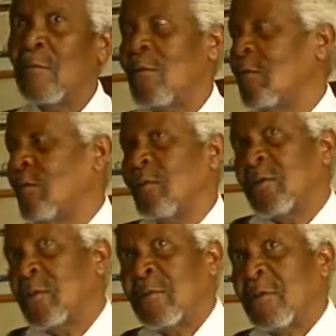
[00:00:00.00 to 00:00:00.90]
He
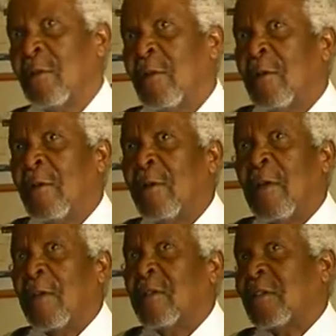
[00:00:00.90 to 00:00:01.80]
moves.
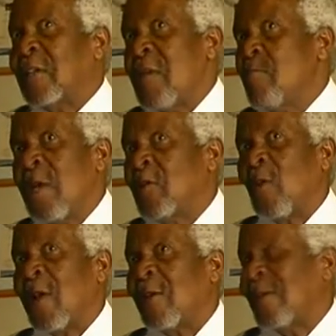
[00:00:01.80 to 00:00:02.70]
Yeah, same as
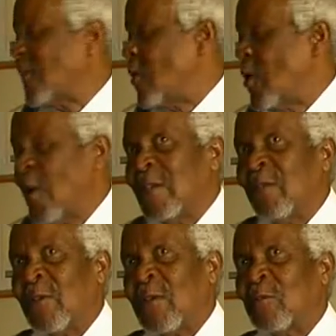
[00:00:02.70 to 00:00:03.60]
white. There's no
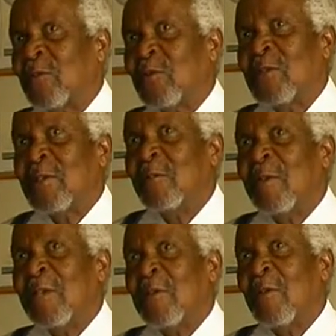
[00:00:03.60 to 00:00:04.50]
difference between him
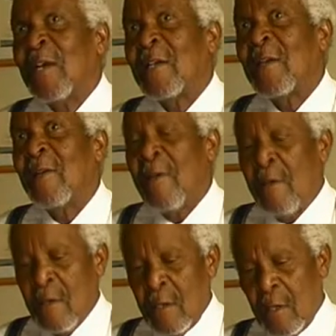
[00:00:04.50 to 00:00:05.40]
and the white.
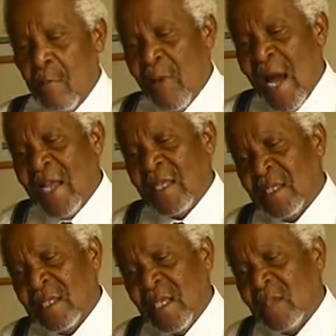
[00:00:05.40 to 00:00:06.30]
He'll buy
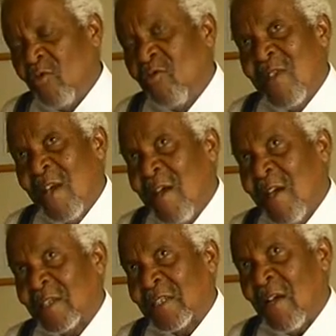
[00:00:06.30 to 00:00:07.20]
this year, two
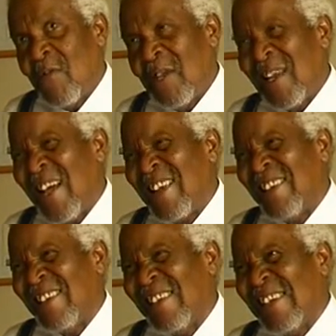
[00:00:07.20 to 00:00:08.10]
years down the
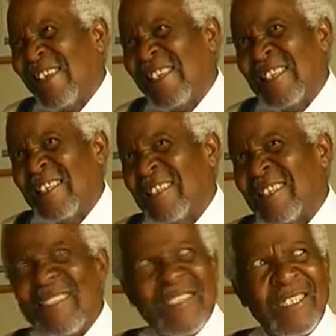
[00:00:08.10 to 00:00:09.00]
line, his
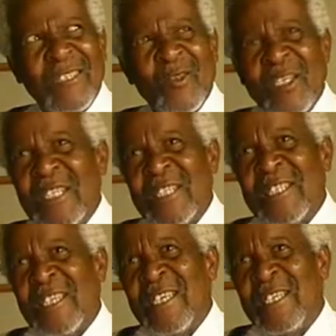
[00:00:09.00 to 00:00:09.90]
situation
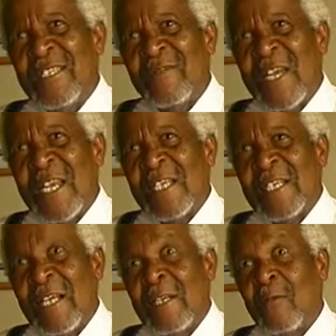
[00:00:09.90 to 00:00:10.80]
changes
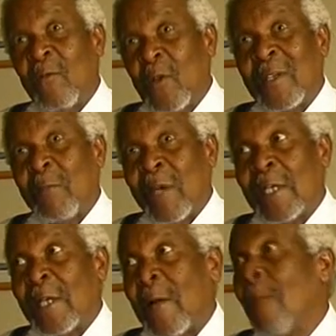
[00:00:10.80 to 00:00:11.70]
financially to for the
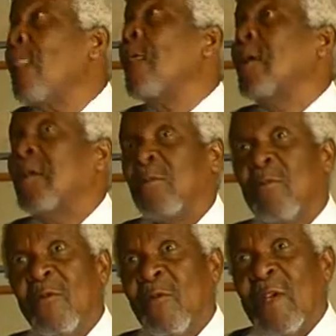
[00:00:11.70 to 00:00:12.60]
better. He,
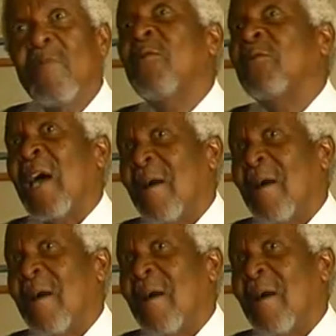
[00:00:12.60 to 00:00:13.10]
move, he moves